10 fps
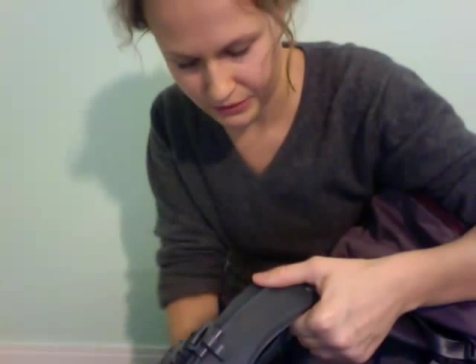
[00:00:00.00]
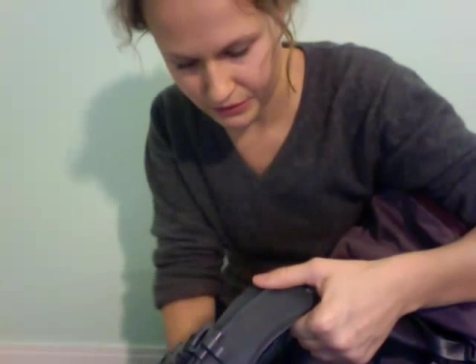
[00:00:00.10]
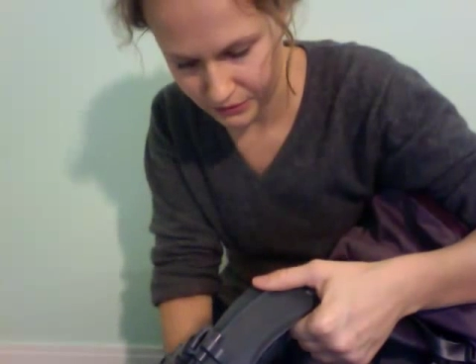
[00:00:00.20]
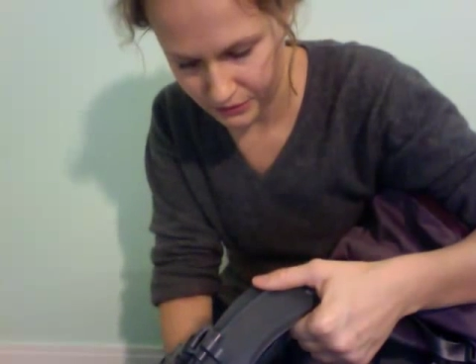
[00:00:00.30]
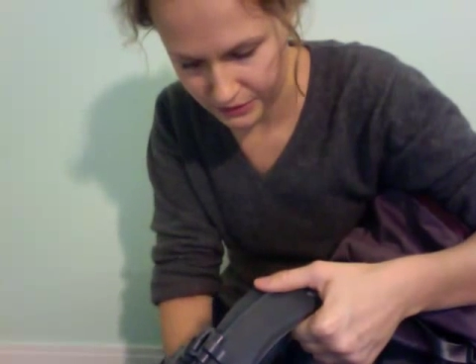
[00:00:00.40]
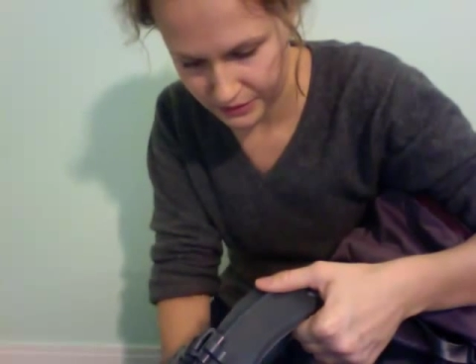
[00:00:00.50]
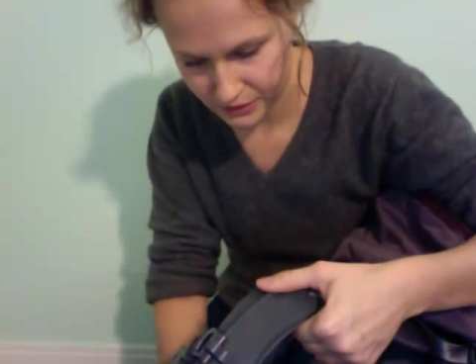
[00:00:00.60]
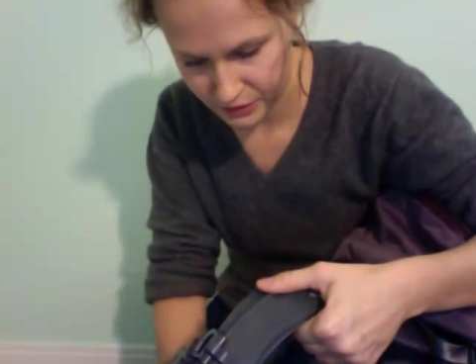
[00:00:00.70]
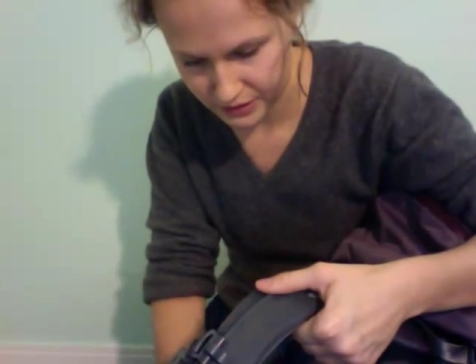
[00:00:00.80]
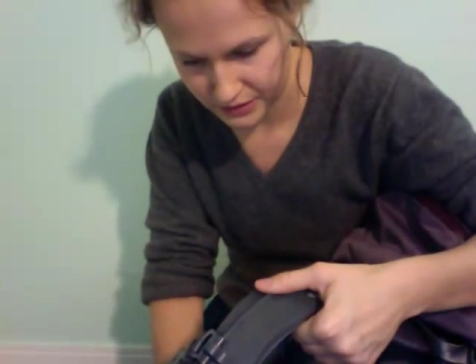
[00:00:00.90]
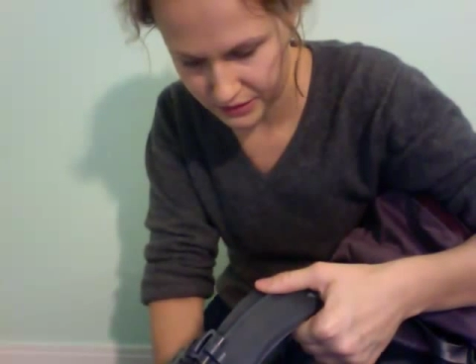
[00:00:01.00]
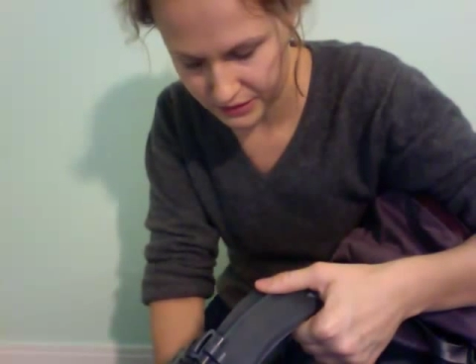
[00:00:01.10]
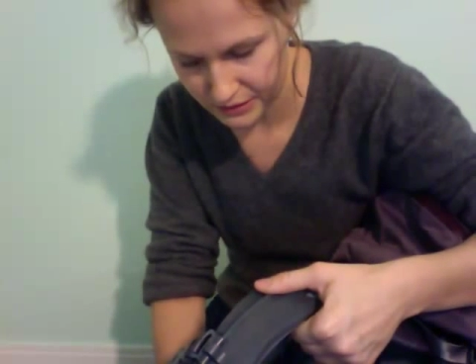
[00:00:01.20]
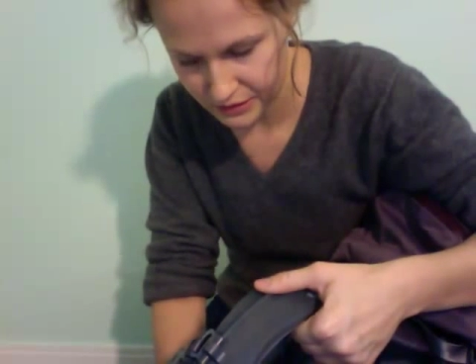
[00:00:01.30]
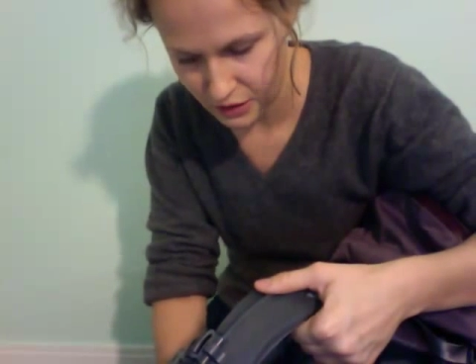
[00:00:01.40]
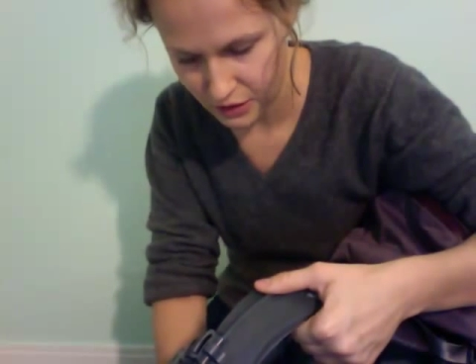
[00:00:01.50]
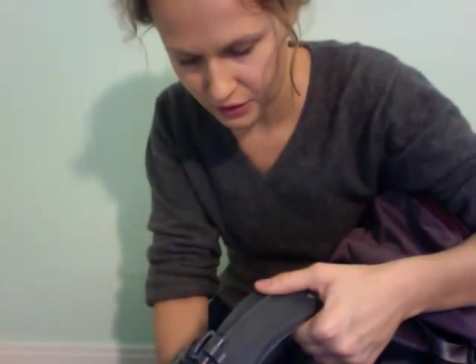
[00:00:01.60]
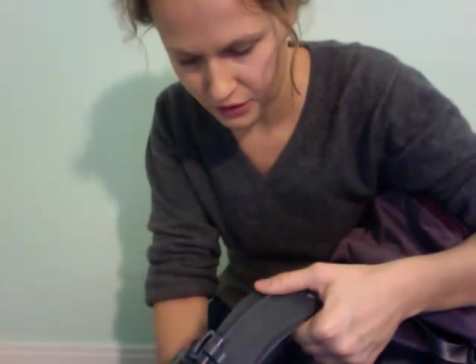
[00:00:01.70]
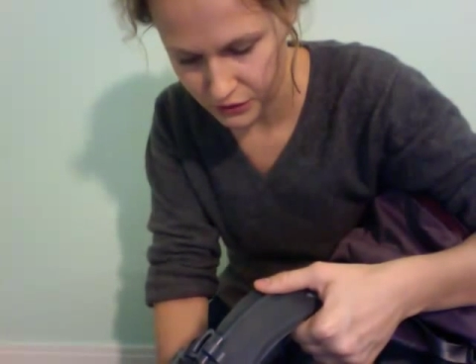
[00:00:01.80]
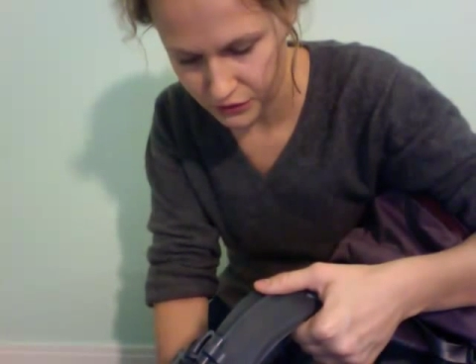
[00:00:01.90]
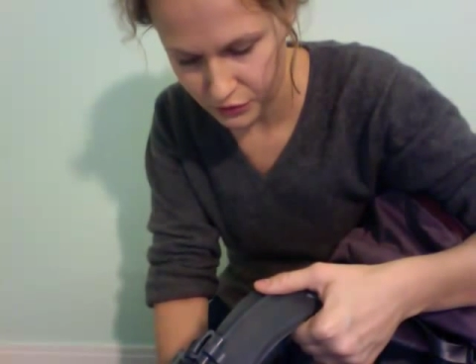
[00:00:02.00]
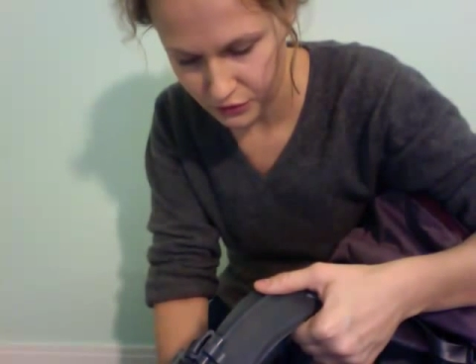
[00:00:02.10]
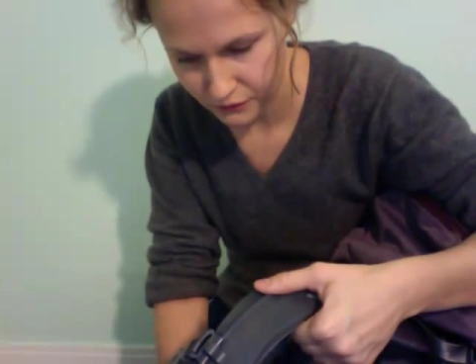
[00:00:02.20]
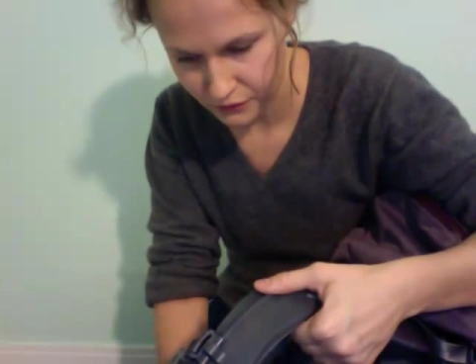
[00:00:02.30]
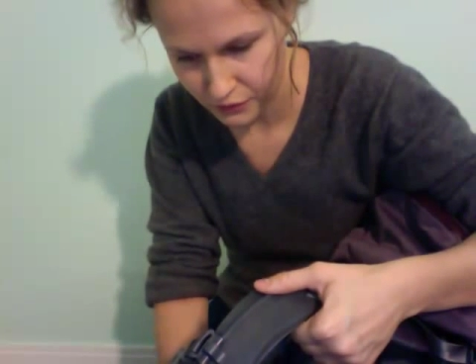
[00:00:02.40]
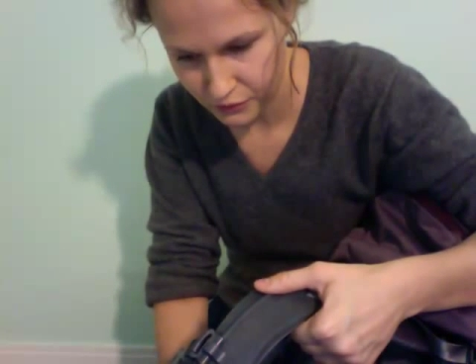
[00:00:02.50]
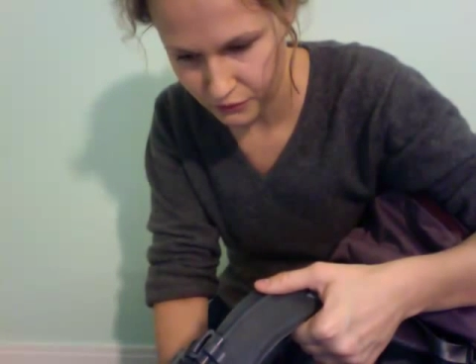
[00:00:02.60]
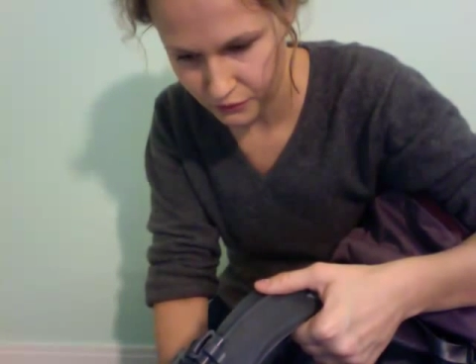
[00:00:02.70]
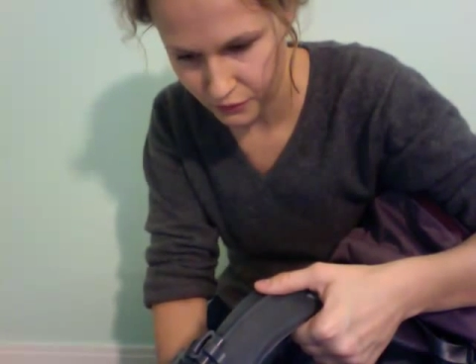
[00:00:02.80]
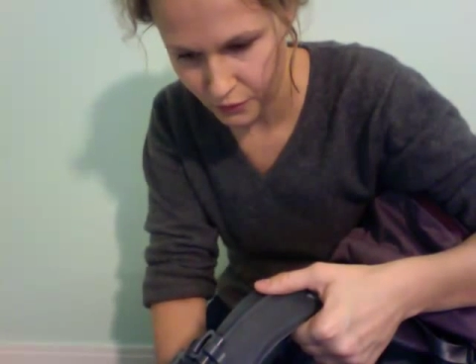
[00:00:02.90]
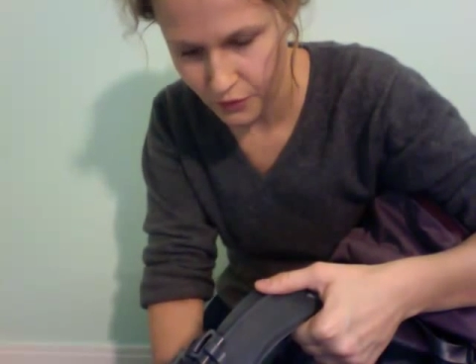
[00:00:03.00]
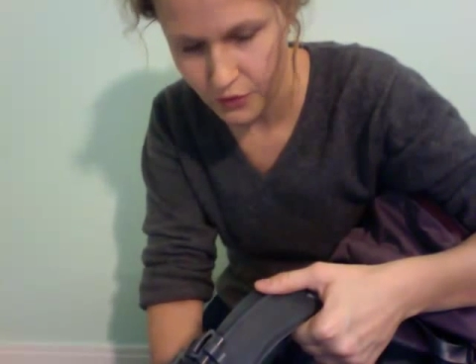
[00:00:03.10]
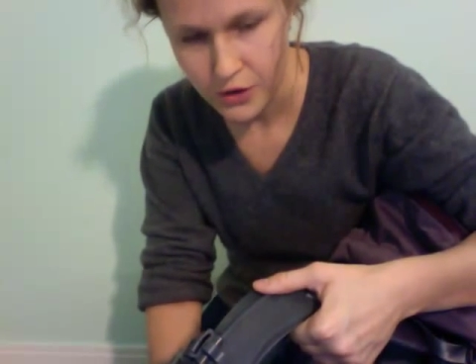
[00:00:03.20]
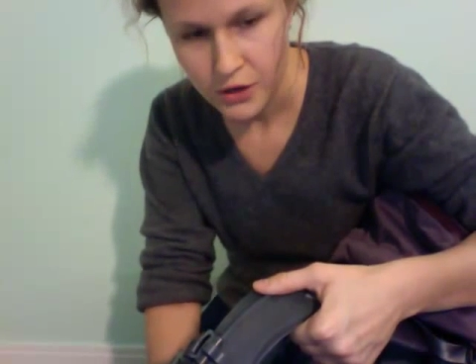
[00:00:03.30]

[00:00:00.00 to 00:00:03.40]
you know, it's not going to do the trick for you for